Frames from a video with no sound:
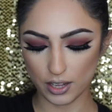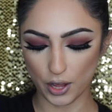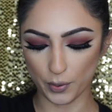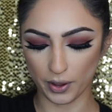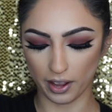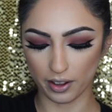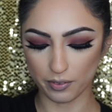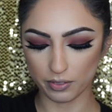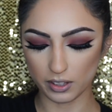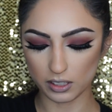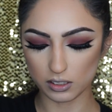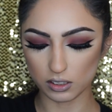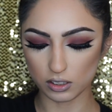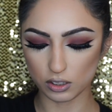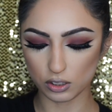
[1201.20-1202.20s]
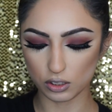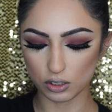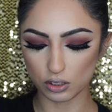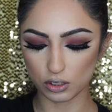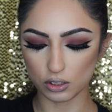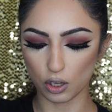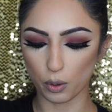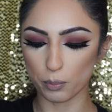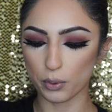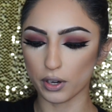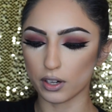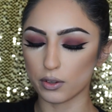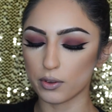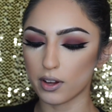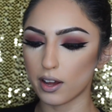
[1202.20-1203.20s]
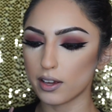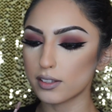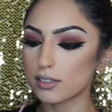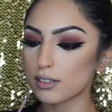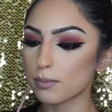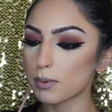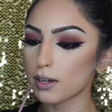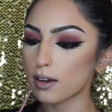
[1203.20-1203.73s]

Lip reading: Okay, this is so pretty, you guys.